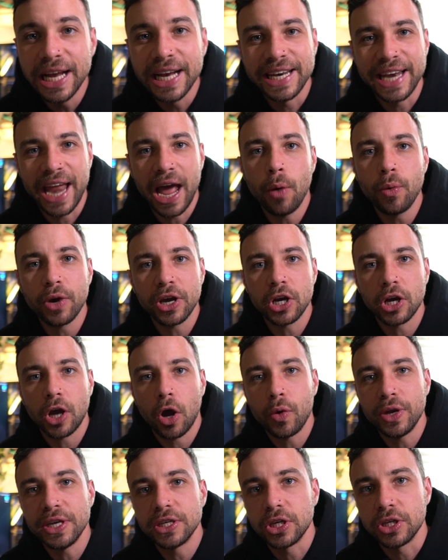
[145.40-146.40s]
Now we're gonna
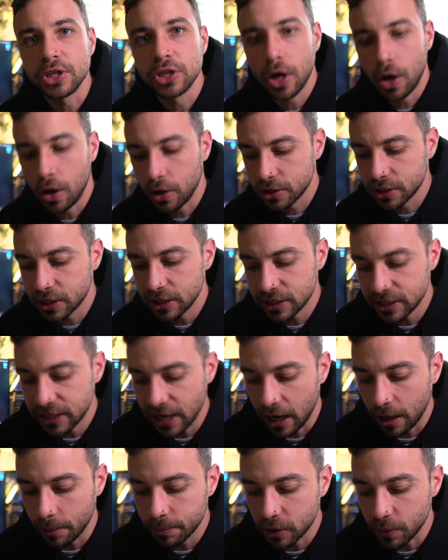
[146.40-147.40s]
go into task
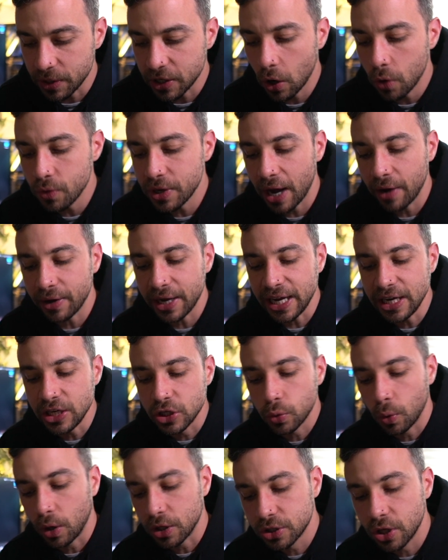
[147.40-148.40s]
setup. So we go down
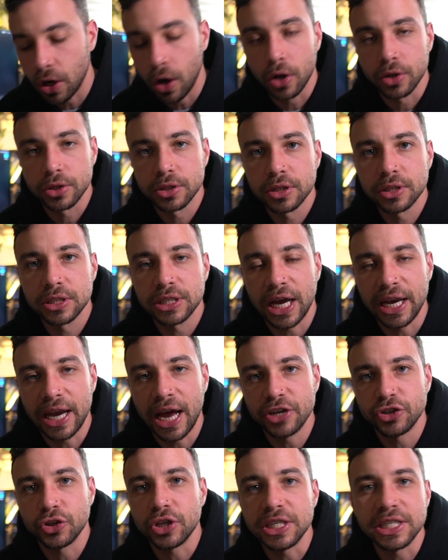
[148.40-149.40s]
into our tasks, and
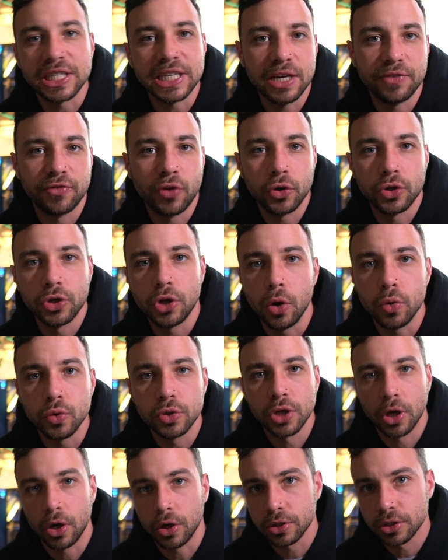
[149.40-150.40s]
as you can see, I've got no
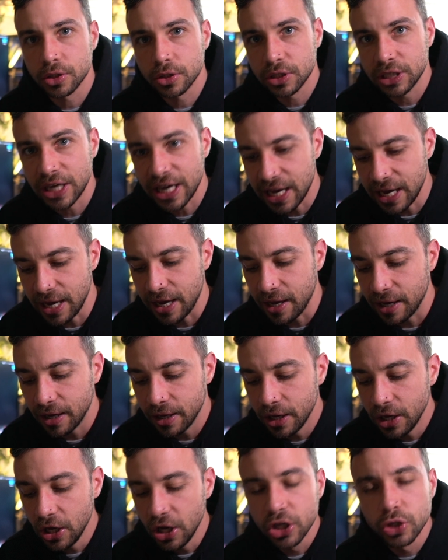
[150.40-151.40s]
tasks here.
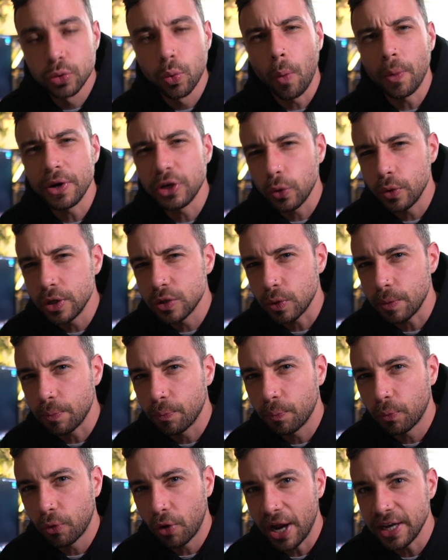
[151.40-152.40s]
So what we do is we
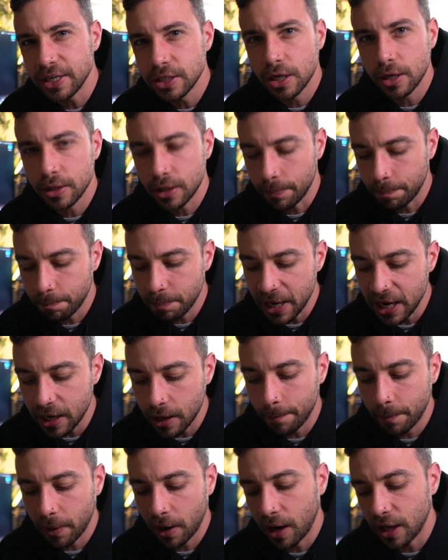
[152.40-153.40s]
press the big
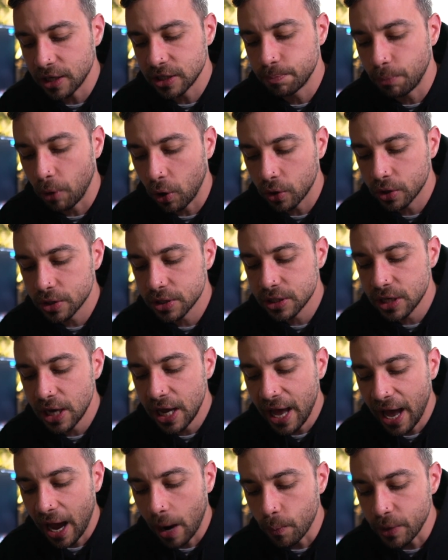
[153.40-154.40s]
plus box
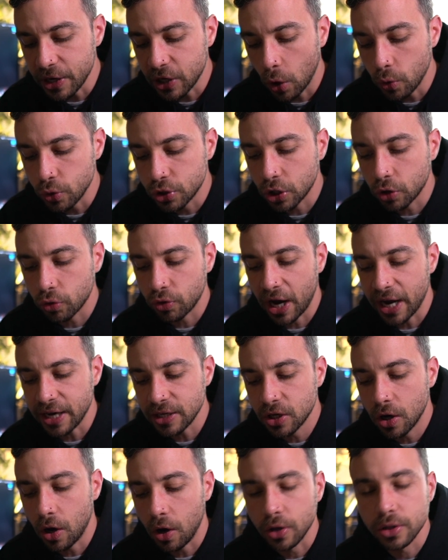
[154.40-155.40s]
and we go to create
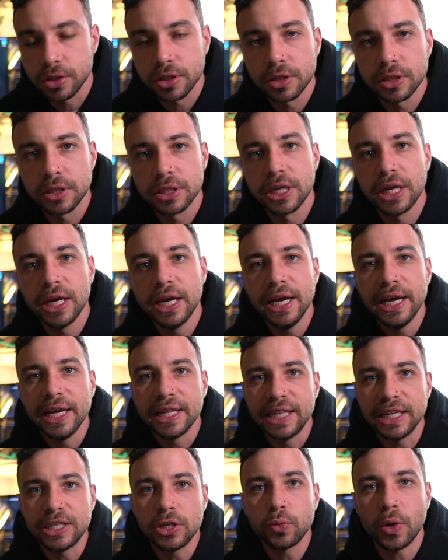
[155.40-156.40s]
tasks.
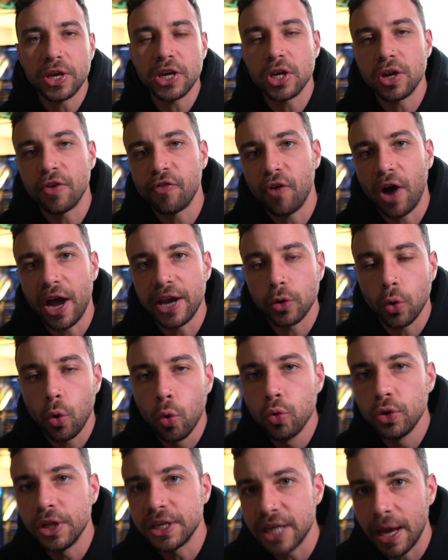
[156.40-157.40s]
This is where you're gonna find
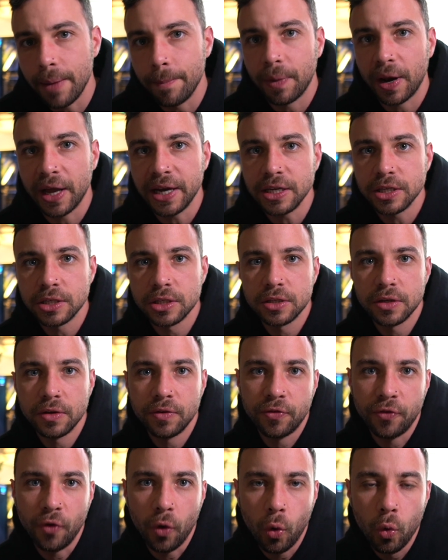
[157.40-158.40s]
all the templates,
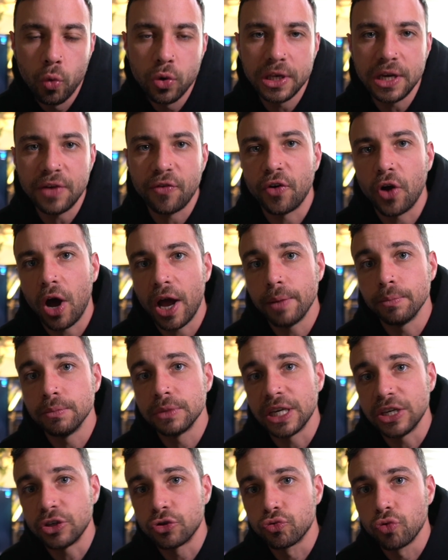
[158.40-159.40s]
for all the different
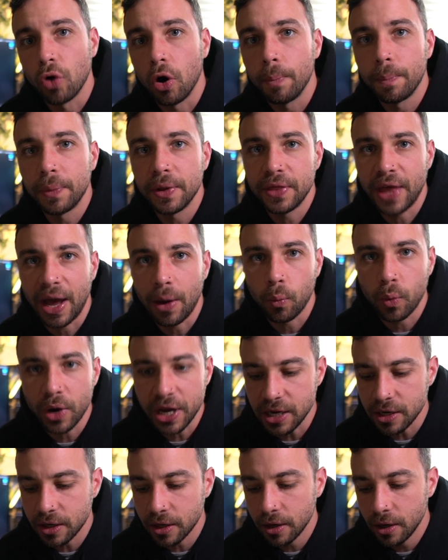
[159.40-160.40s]
items that drop that
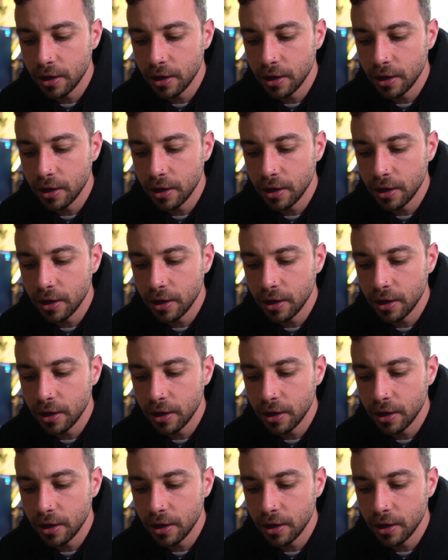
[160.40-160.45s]
week.